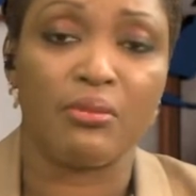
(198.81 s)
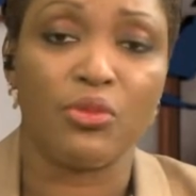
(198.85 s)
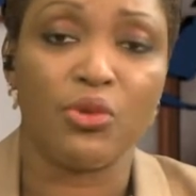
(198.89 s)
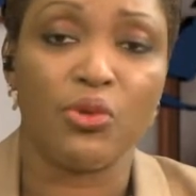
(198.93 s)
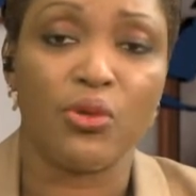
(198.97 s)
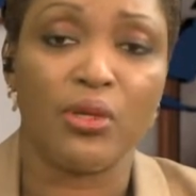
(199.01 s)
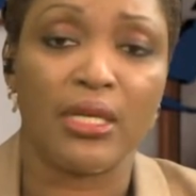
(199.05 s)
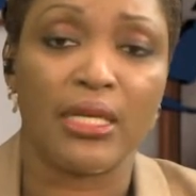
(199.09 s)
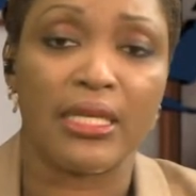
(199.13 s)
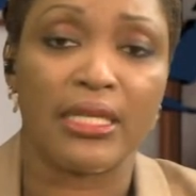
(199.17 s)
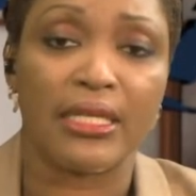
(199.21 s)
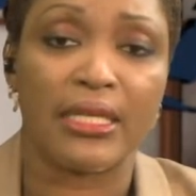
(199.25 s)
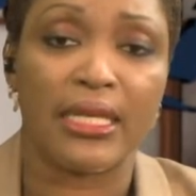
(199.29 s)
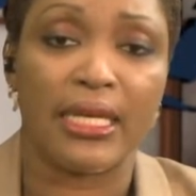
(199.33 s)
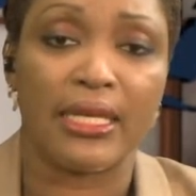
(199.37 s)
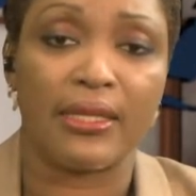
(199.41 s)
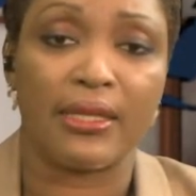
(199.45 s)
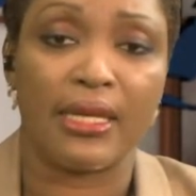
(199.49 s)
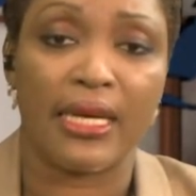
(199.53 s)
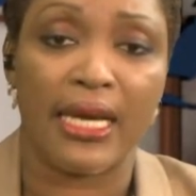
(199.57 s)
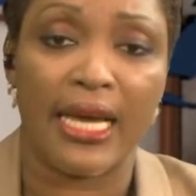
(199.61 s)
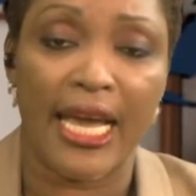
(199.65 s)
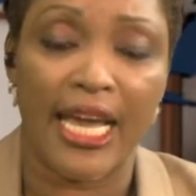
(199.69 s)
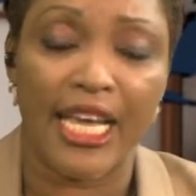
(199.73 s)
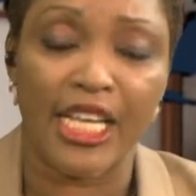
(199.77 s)
Muna said
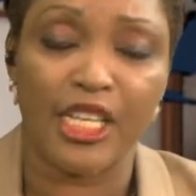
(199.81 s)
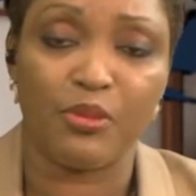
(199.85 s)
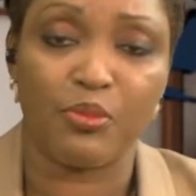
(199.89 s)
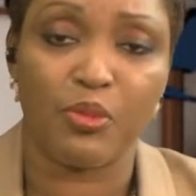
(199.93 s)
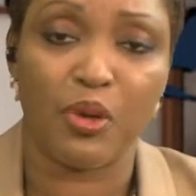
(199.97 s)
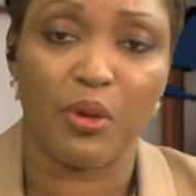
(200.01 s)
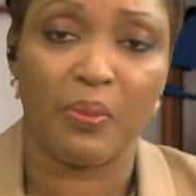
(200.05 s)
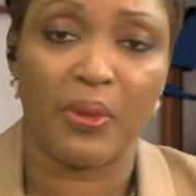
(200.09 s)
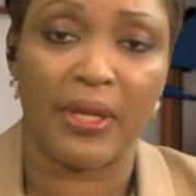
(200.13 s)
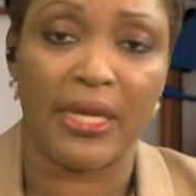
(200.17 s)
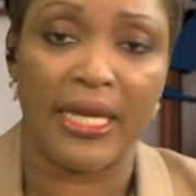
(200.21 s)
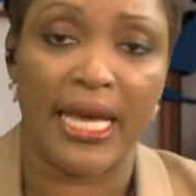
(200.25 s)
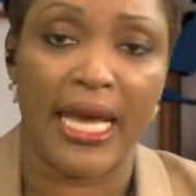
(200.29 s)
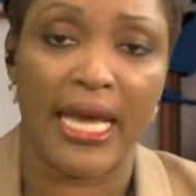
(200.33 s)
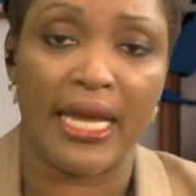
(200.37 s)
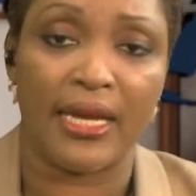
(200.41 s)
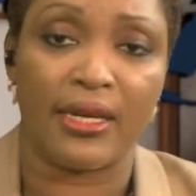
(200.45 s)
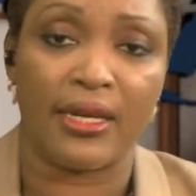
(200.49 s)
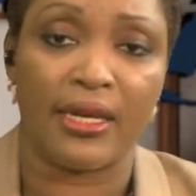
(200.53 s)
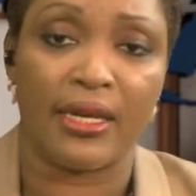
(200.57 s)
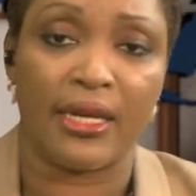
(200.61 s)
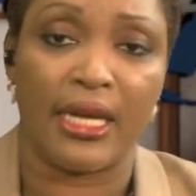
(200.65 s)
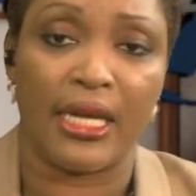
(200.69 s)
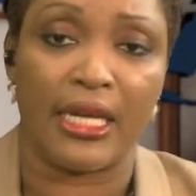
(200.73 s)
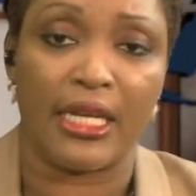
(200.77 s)
the hate
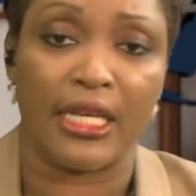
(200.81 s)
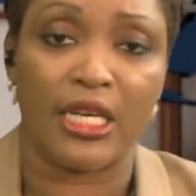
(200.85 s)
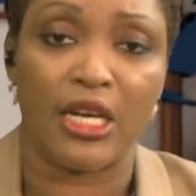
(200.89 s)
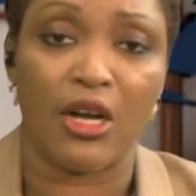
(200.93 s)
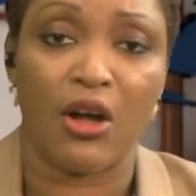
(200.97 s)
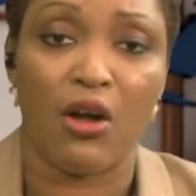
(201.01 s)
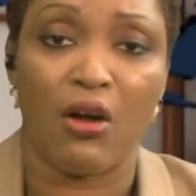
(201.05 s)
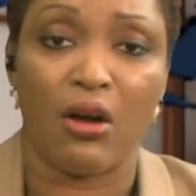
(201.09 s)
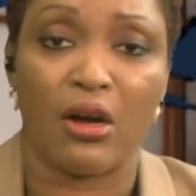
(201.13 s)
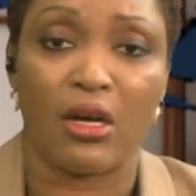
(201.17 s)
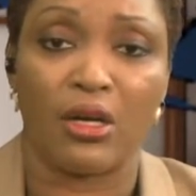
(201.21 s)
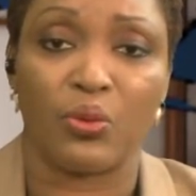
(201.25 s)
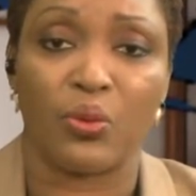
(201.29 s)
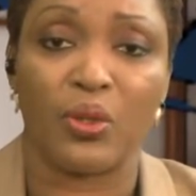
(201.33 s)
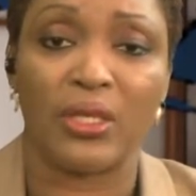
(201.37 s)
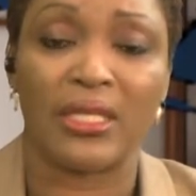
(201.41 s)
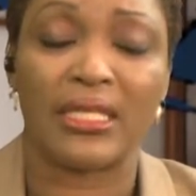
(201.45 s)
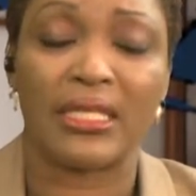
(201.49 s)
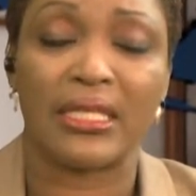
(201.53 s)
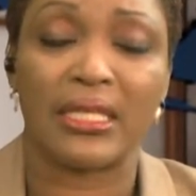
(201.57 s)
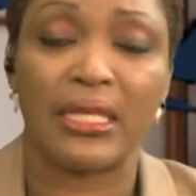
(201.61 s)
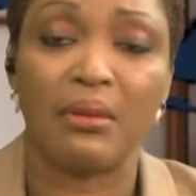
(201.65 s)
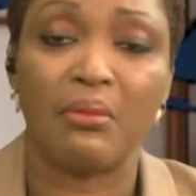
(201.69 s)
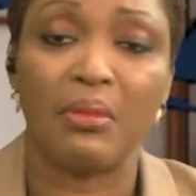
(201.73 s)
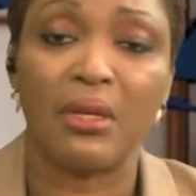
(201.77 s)
propaganda in CAR
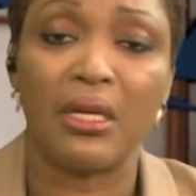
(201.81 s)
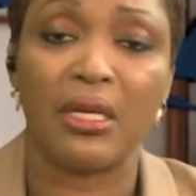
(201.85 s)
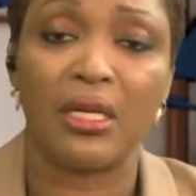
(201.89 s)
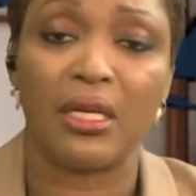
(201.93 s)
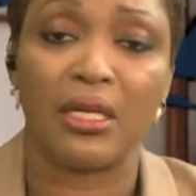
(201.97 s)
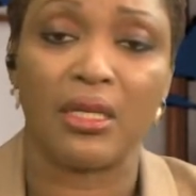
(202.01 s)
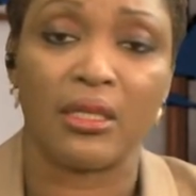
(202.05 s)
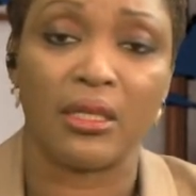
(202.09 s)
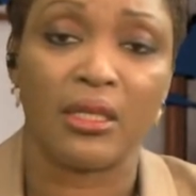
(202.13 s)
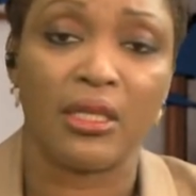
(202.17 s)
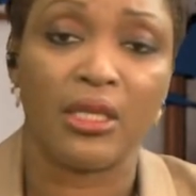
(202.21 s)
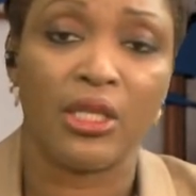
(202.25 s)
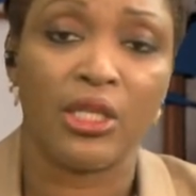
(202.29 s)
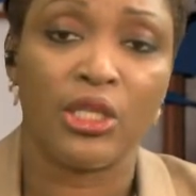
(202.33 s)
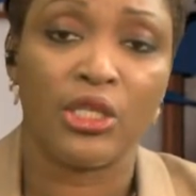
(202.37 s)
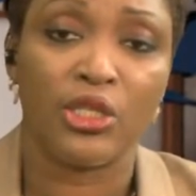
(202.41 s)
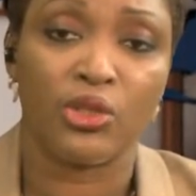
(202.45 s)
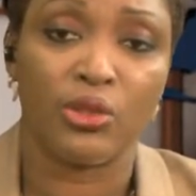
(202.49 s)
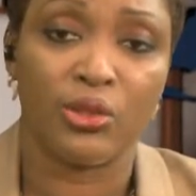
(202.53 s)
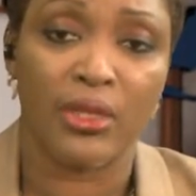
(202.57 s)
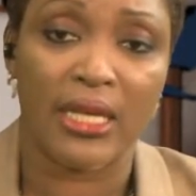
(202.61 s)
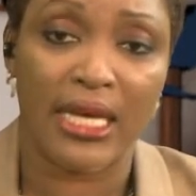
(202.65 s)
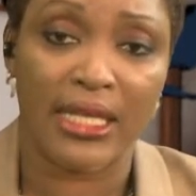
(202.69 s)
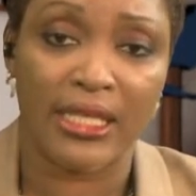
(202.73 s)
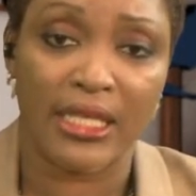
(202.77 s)
was similar
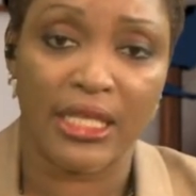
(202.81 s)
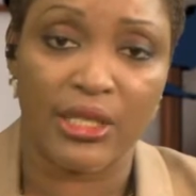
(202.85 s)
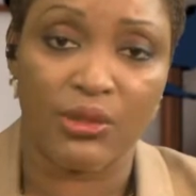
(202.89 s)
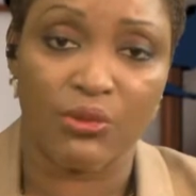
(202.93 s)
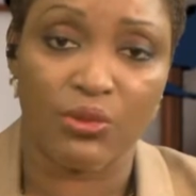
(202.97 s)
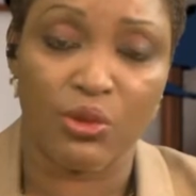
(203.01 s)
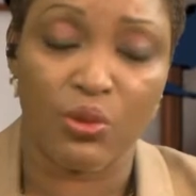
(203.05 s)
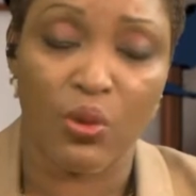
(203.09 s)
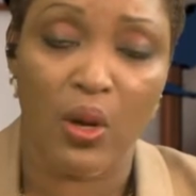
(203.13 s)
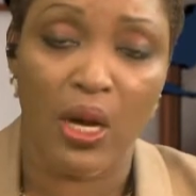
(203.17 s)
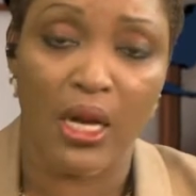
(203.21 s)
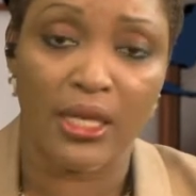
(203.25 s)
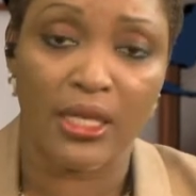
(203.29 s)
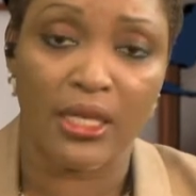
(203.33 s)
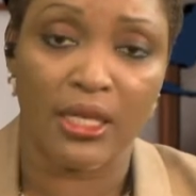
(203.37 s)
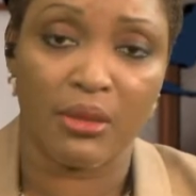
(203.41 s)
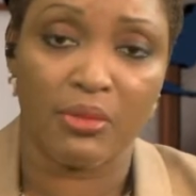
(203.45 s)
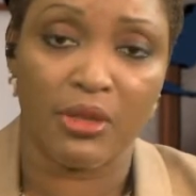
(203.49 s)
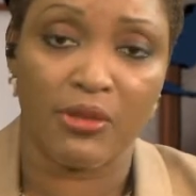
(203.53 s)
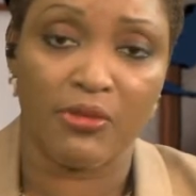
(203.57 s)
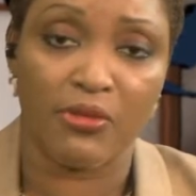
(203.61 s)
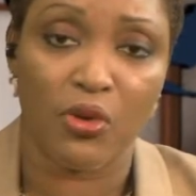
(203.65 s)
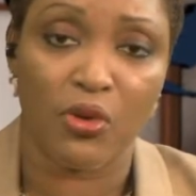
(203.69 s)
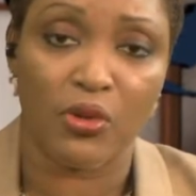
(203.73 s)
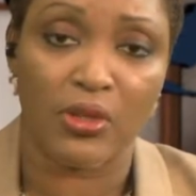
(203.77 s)
to that in Rwanda
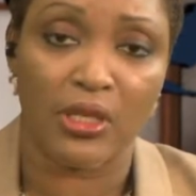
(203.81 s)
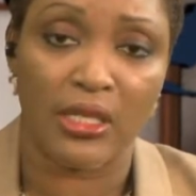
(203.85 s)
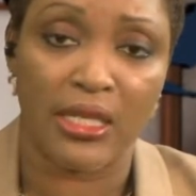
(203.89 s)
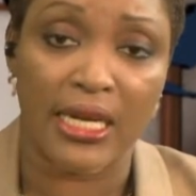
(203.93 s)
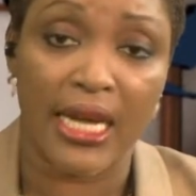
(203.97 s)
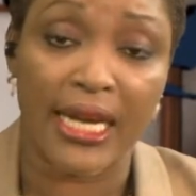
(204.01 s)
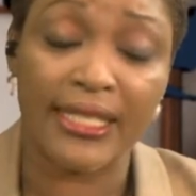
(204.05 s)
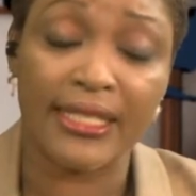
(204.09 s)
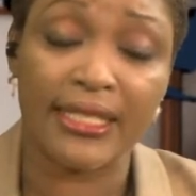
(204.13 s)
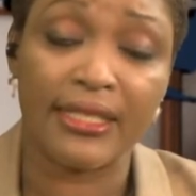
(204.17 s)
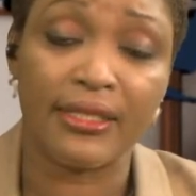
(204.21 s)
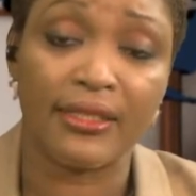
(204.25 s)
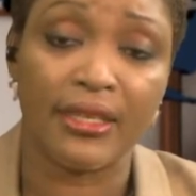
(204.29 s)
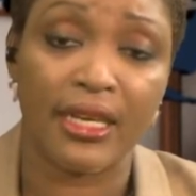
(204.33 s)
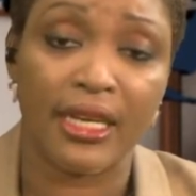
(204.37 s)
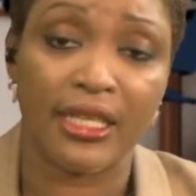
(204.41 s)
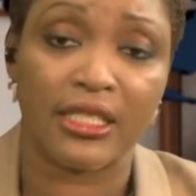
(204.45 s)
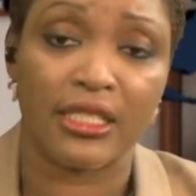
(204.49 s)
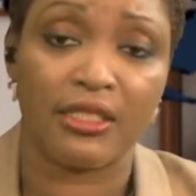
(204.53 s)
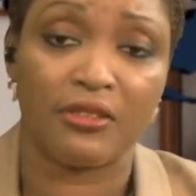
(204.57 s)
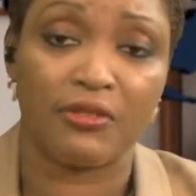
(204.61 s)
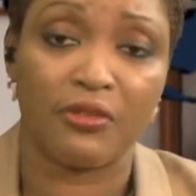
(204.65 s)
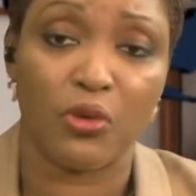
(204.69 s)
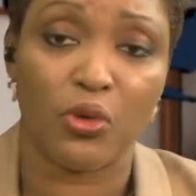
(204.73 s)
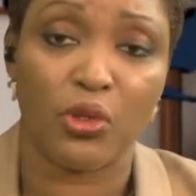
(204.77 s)
before the
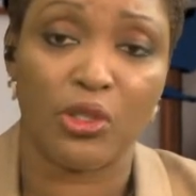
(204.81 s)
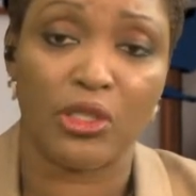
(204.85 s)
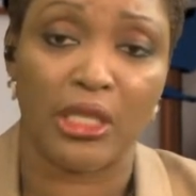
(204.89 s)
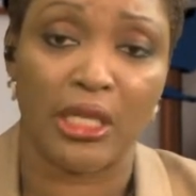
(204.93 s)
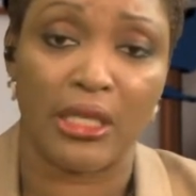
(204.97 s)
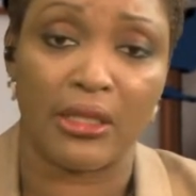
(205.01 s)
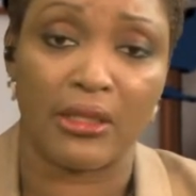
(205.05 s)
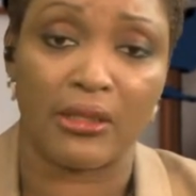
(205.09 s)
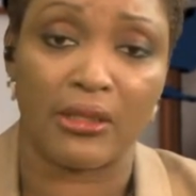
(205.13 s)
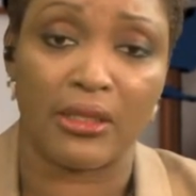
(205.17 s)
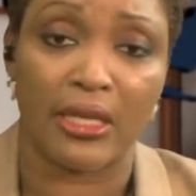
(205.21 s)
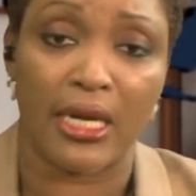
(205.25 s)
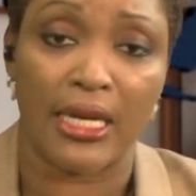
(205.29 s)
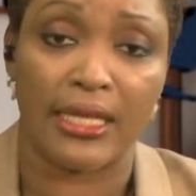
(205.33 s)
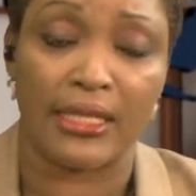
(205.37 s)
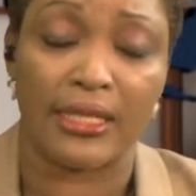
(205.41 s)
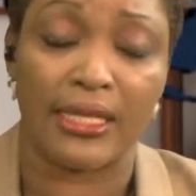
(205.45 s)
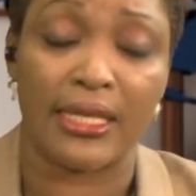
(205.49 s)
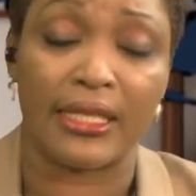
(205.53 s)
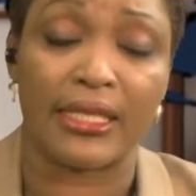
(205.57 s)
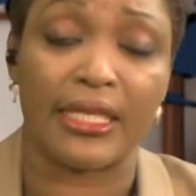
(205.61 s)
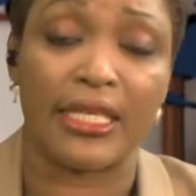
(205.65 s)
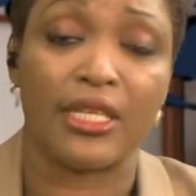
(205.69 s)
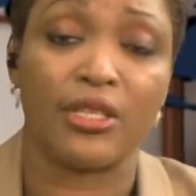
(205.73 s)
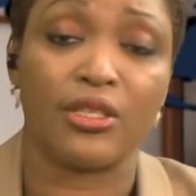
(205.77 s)
1994 genocide
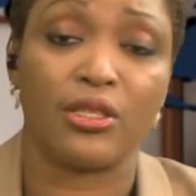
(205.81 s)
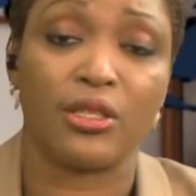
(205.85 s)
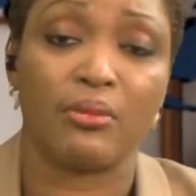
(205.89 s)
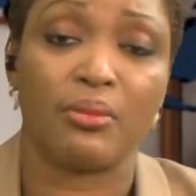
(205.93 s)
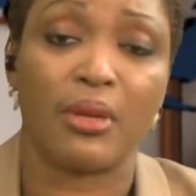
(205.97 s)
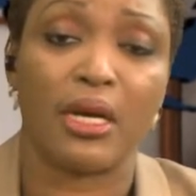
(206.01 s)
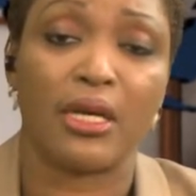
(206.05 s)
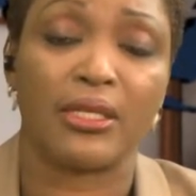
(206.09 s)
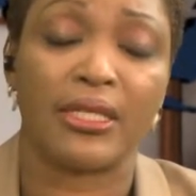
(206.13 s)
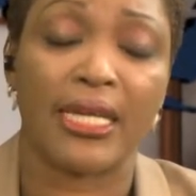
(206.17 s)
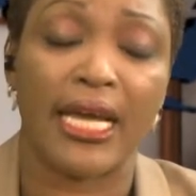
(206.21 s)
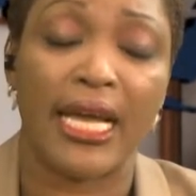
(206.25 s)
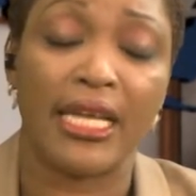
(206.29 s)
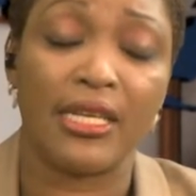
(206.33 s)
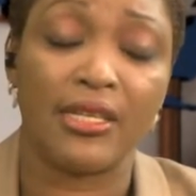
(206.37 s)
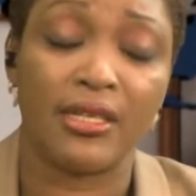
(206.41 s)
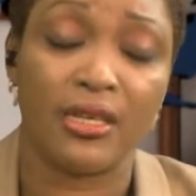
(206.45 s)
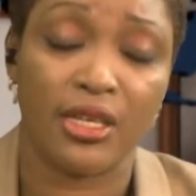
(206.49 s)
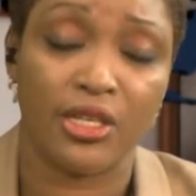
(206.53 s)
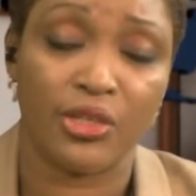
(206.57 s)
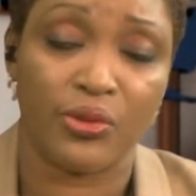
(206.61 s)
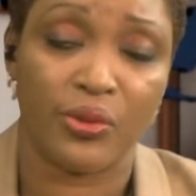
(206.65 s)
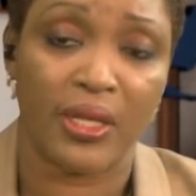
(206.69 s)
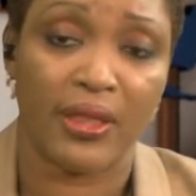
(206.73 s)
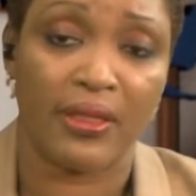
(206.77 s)
that killed about
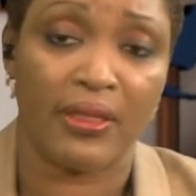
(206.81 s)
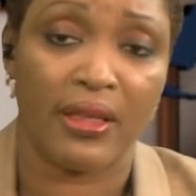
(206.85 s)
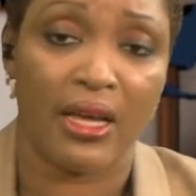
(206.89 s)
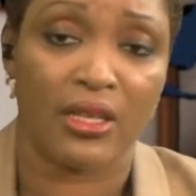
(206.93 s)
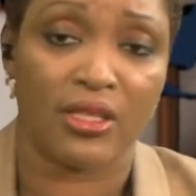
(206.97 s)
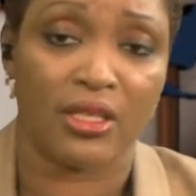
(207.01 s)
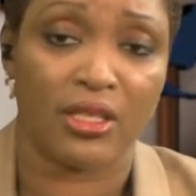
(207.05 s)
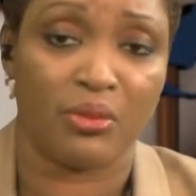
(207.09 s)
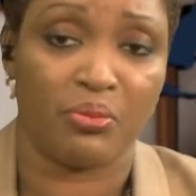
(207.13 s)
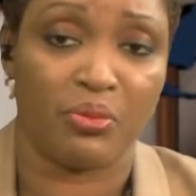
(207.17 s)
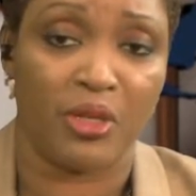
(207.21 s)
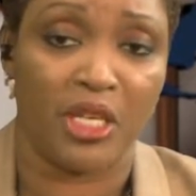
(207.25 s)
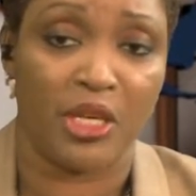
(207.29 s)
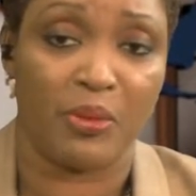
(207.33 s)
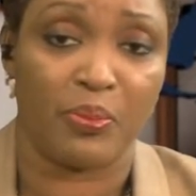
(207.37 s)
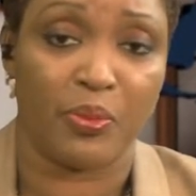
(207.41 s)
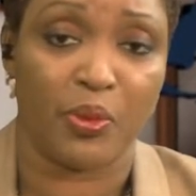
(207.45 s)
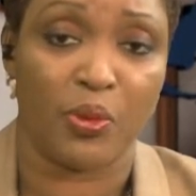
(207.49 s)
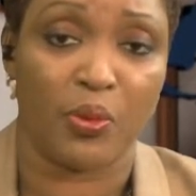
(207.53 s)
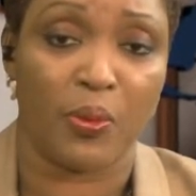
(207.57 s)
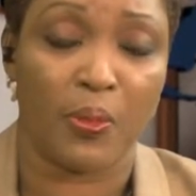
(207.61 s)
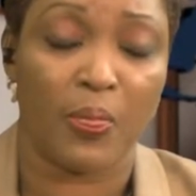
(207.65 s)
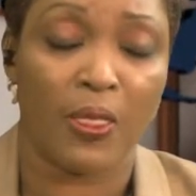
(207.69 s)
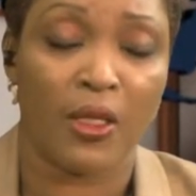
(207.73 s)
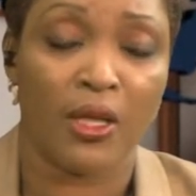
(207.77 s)
800,000
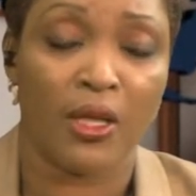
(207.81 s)
people.